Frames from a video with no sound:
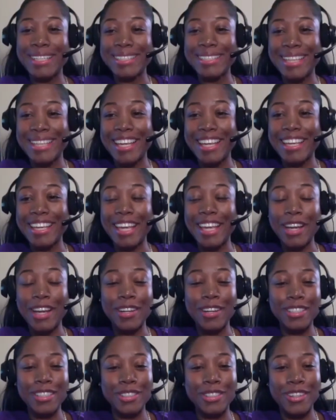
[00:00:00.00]
Take
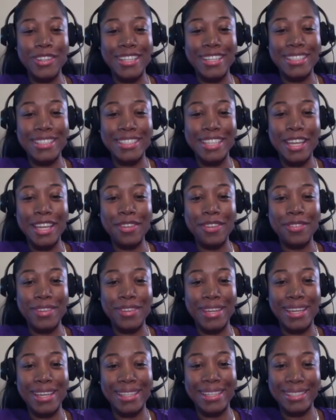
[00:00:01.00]
care, trade safe,
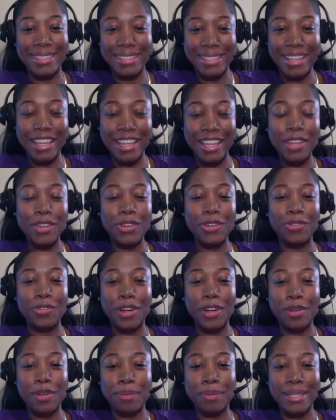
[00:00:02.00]
and thank you
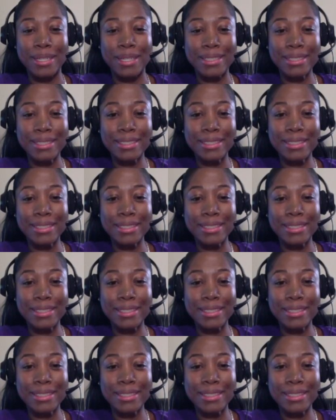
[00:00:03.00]
very much.